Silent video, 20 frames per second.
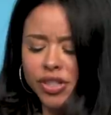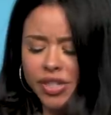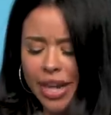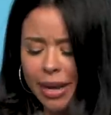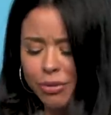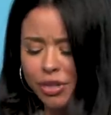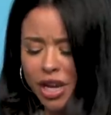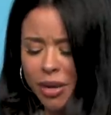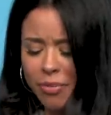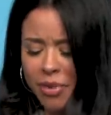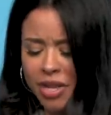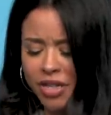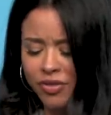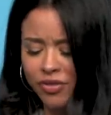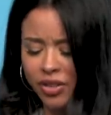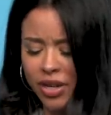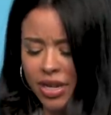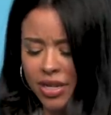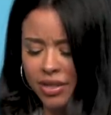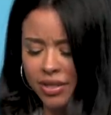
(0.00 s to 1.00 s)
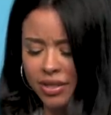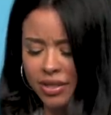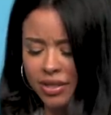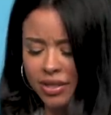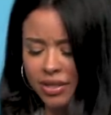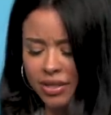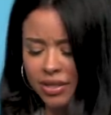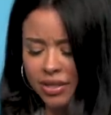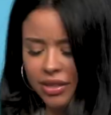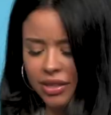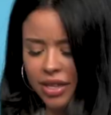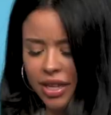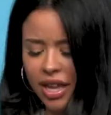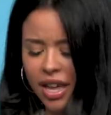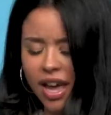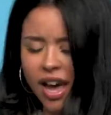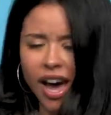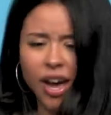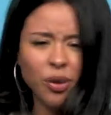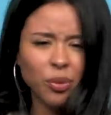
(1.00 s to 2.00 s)
Snapchat best friends.
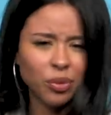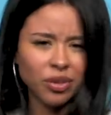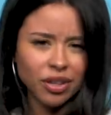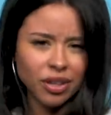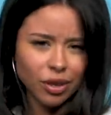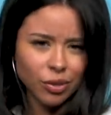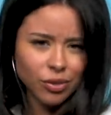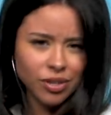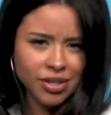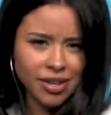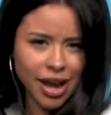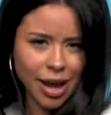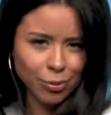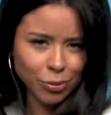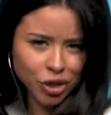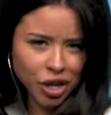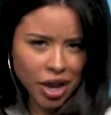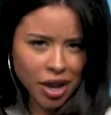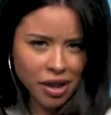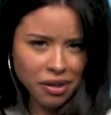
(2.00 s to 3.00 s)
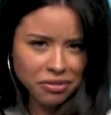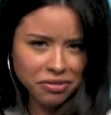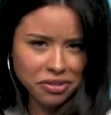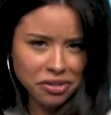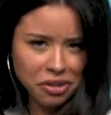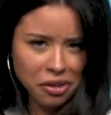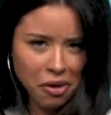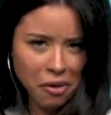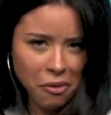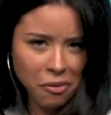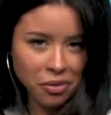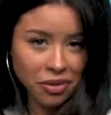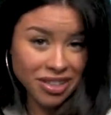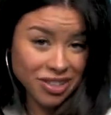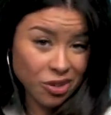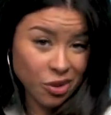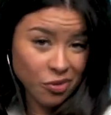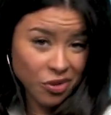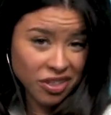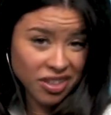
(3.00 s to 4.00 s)
I don't really use Snapchat, so
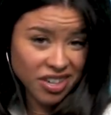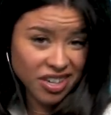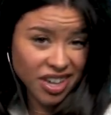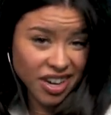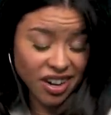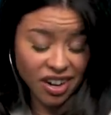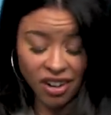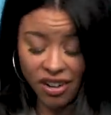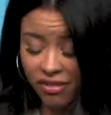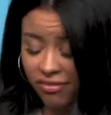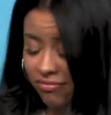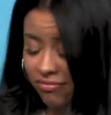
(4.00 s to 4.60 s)
let's go for the dare.